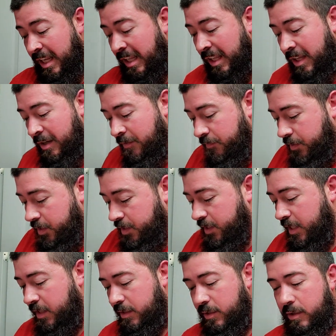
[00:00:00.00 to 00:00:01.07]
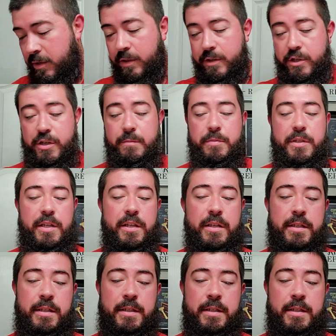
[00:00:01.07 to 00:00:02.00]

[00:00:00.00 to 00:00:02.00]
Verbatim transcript: love the scent on the Gypsy.